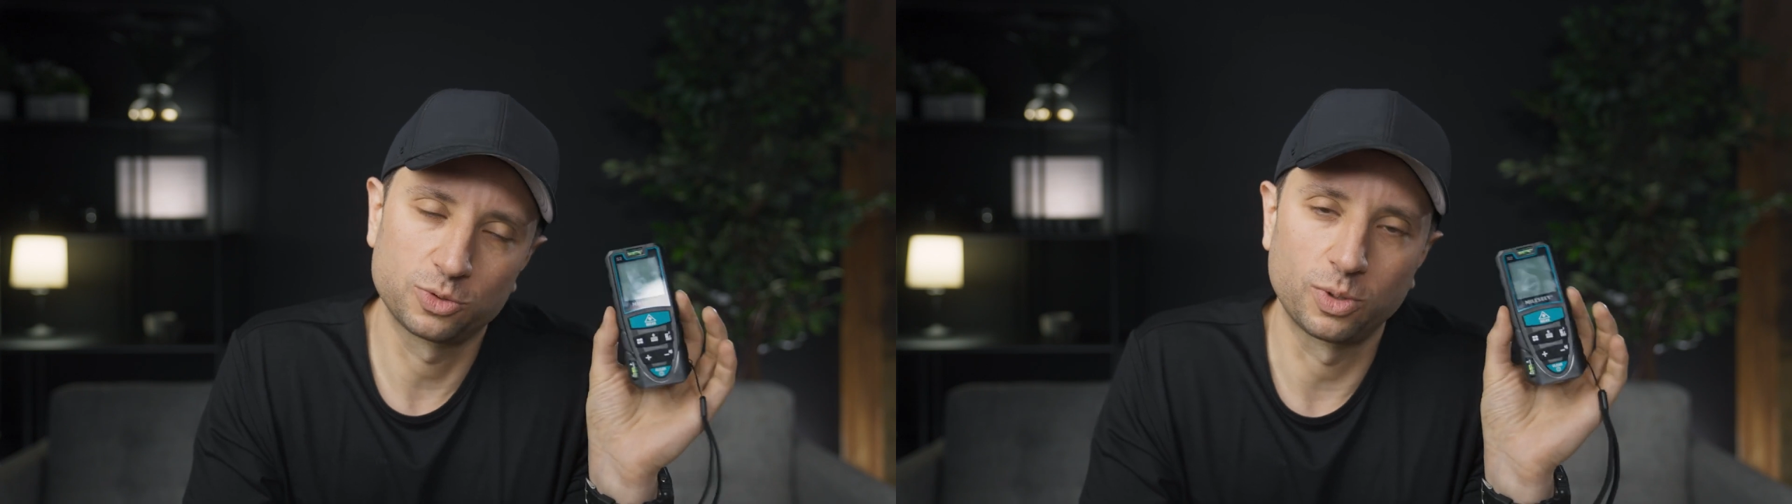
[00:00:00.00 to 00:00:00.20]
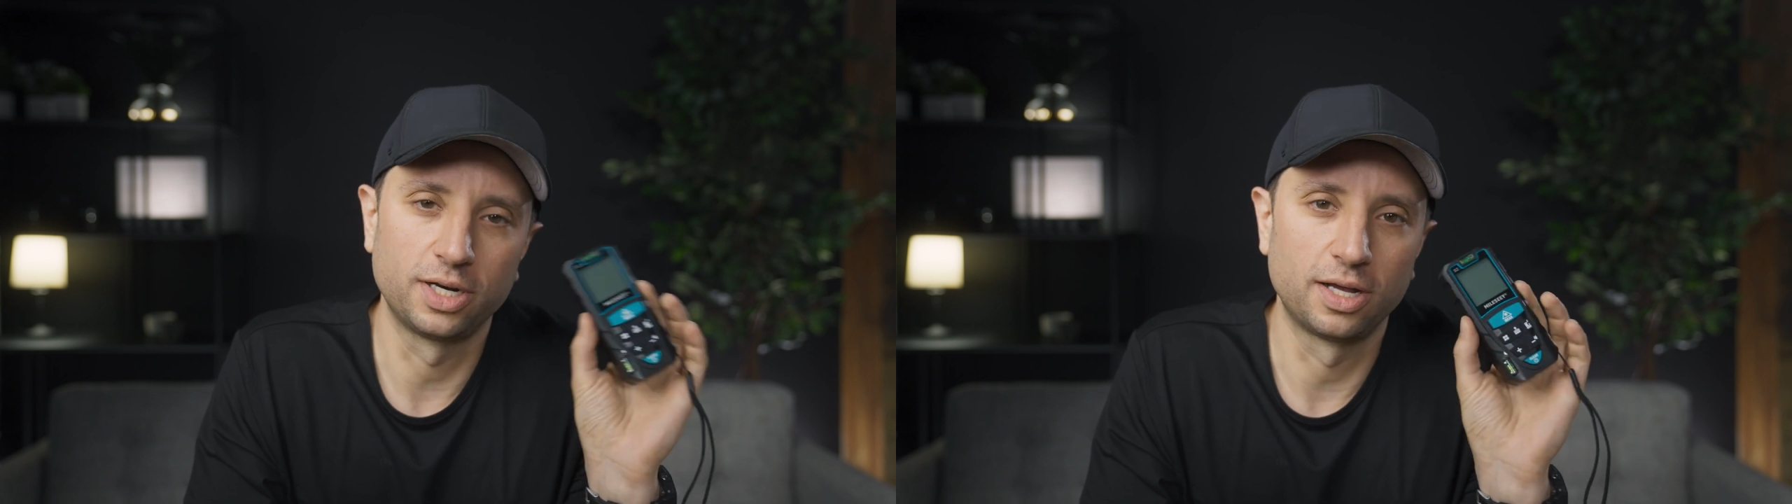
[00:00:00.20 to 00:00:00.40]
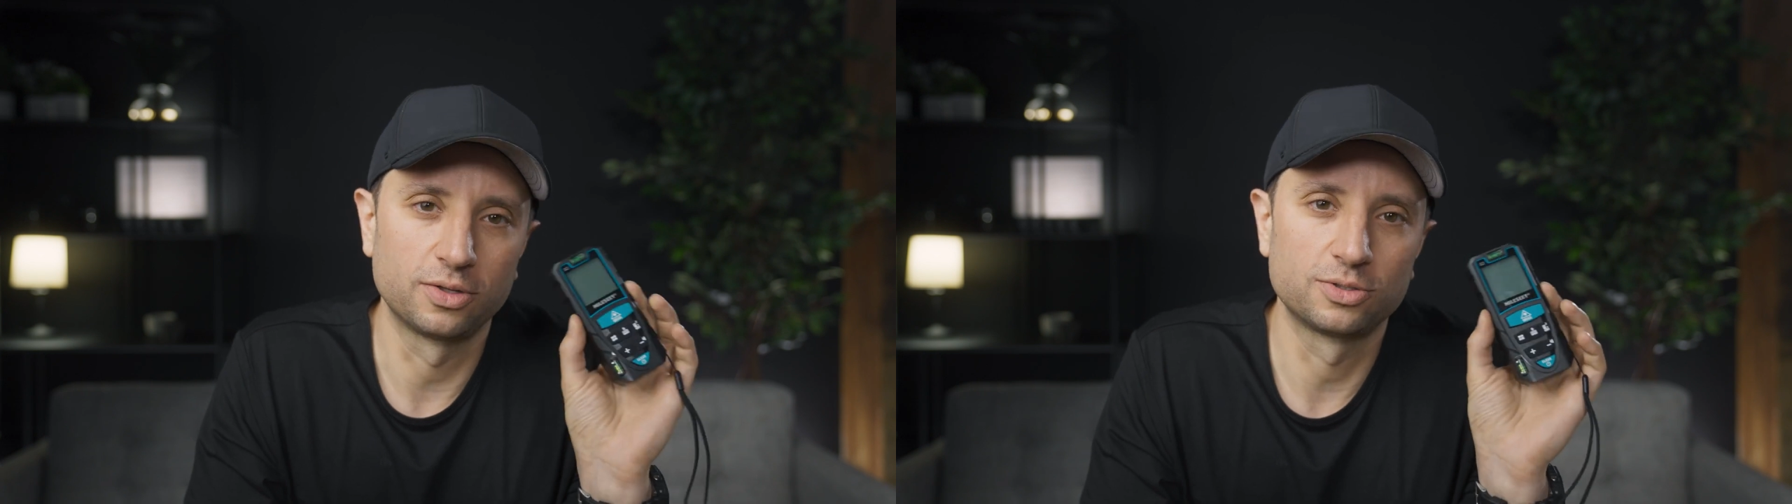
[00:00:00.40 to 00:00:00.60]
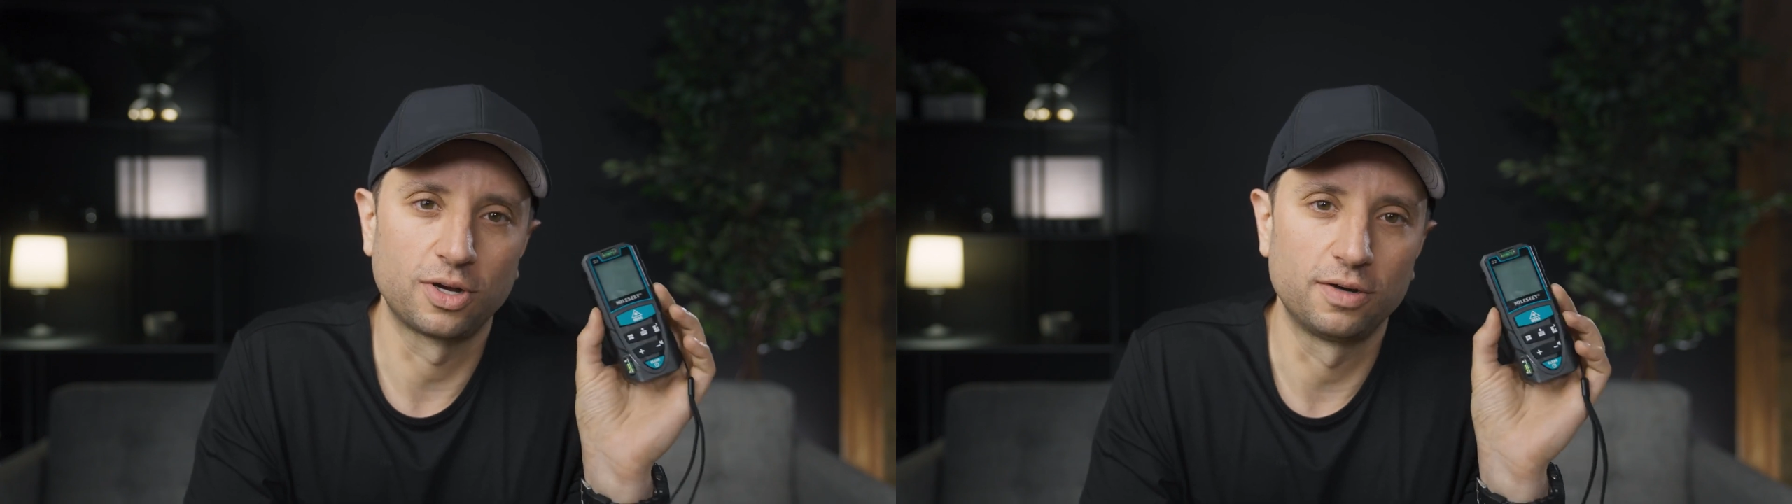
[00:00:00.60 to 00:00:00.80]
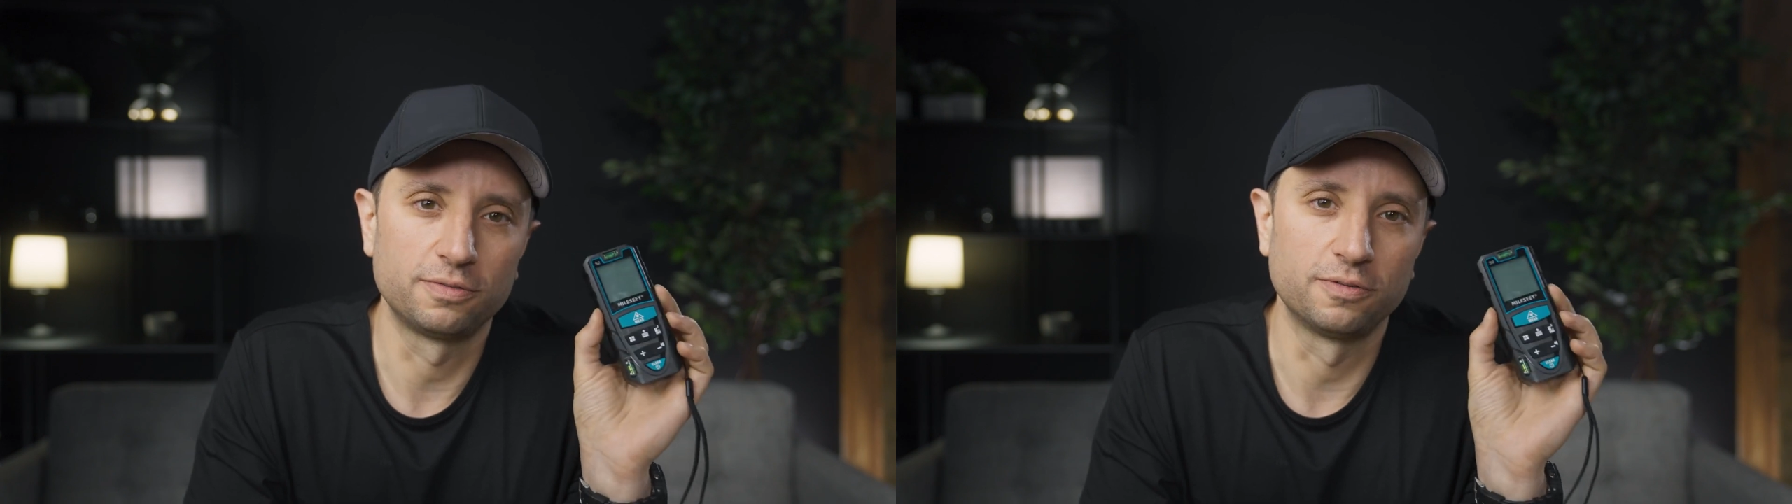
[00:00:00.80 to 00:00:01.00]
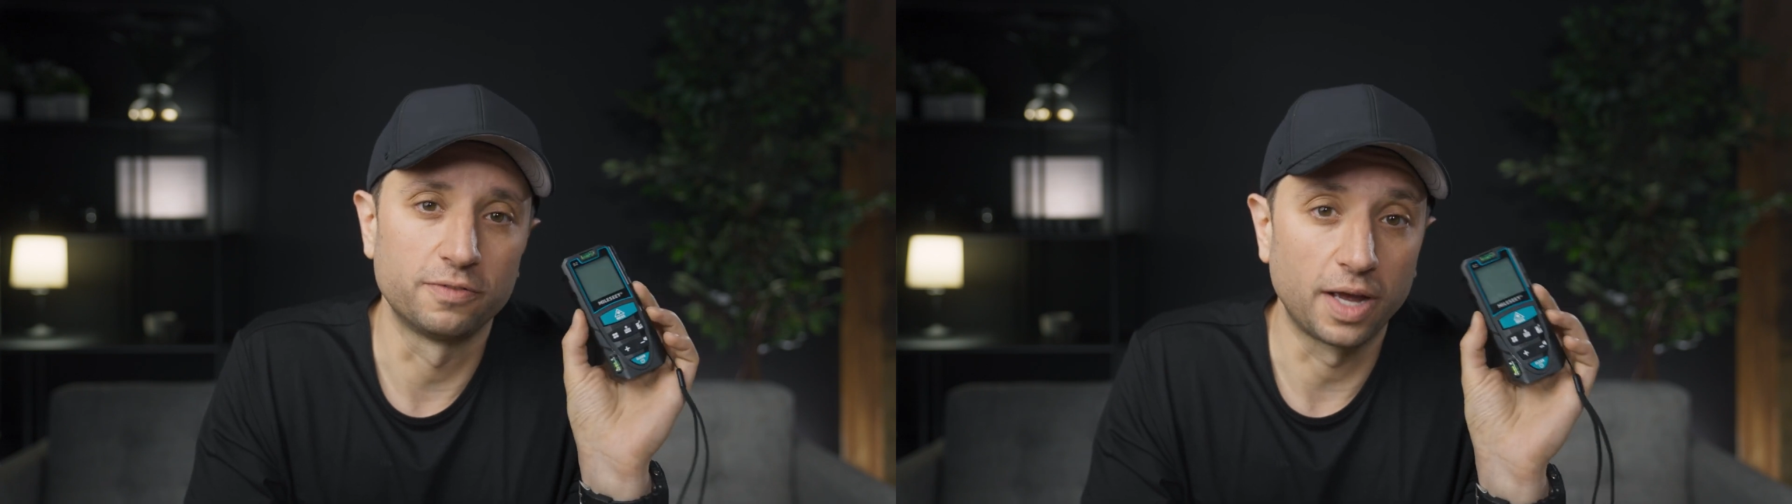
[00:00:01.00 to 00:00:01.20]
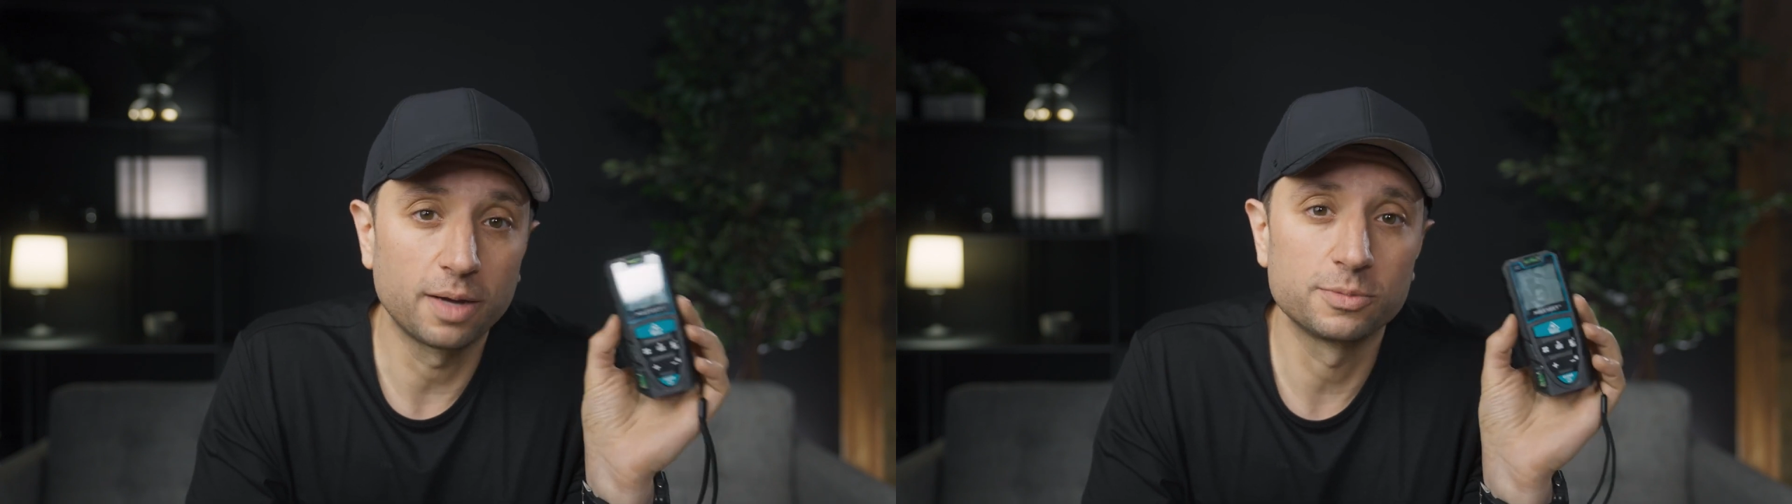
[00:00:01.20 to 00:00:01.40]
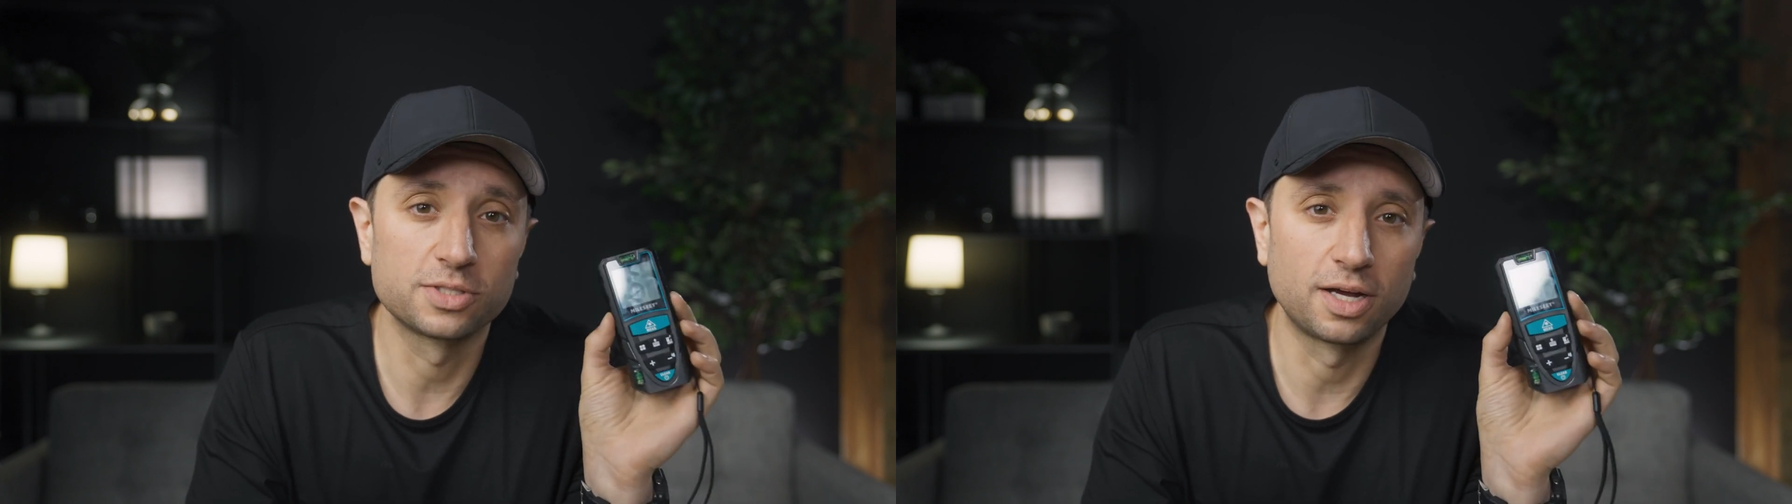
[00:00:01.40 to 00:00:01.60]
$20 off of
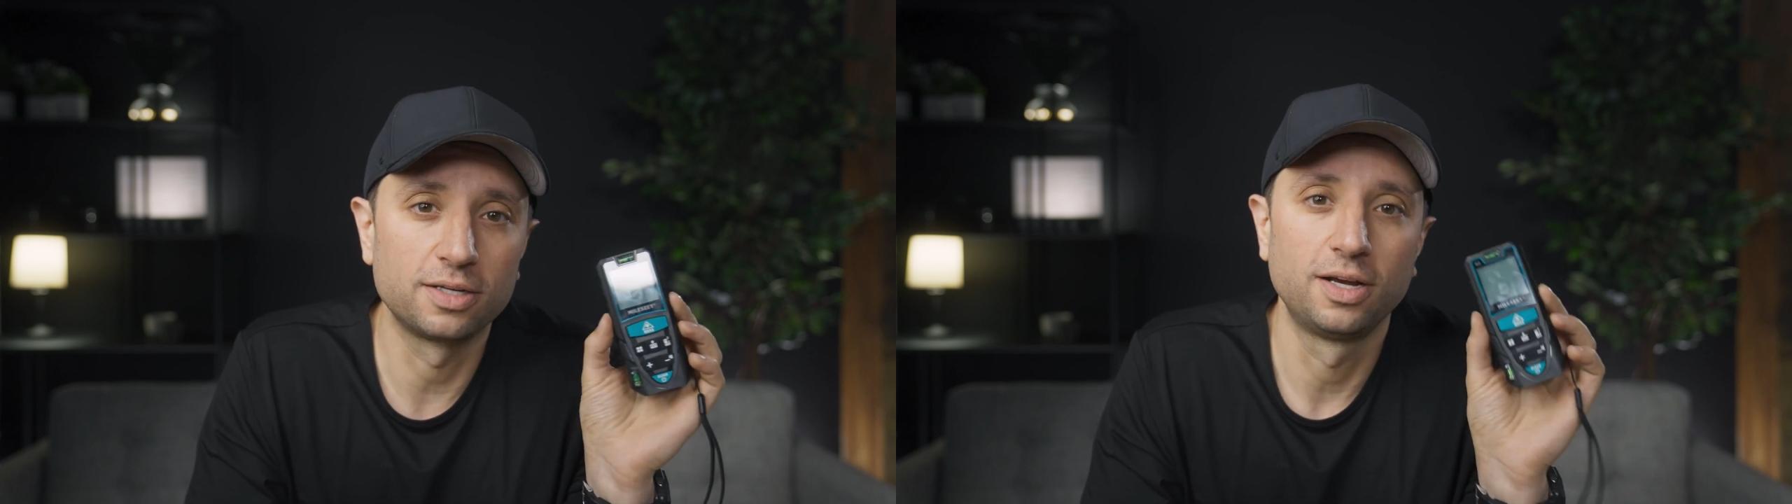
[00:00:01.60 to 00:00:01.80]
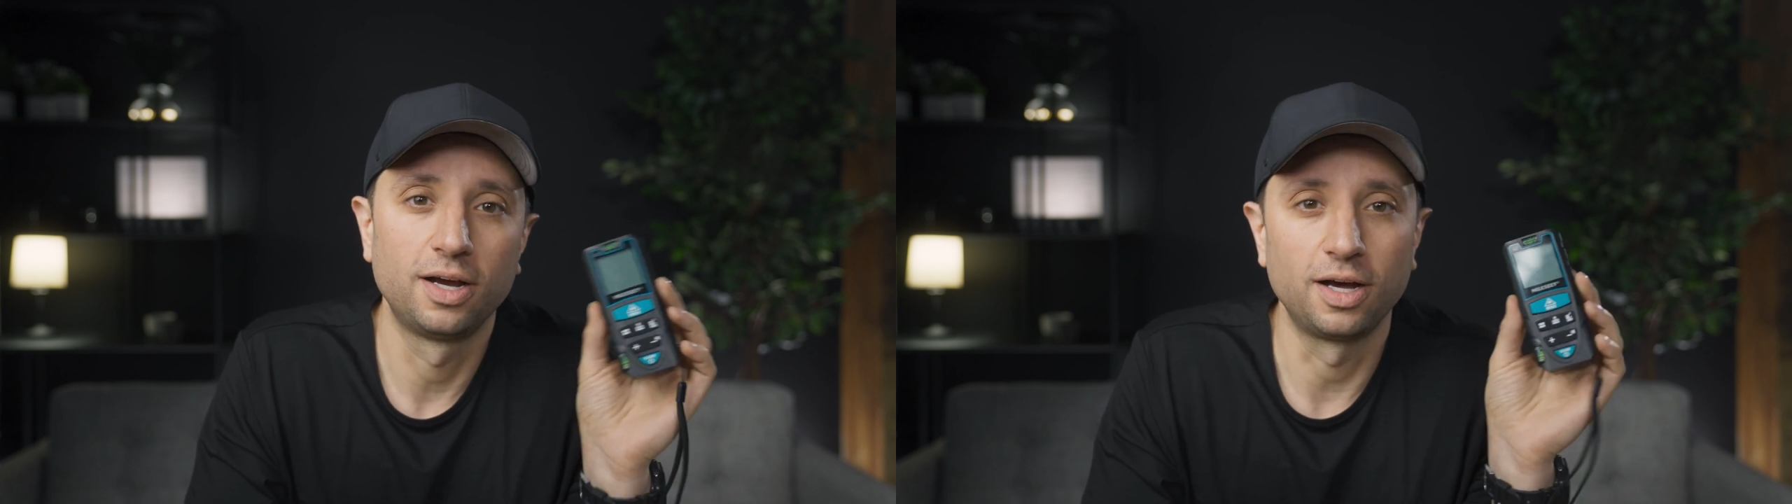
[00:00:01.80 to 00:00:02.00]
Amazon.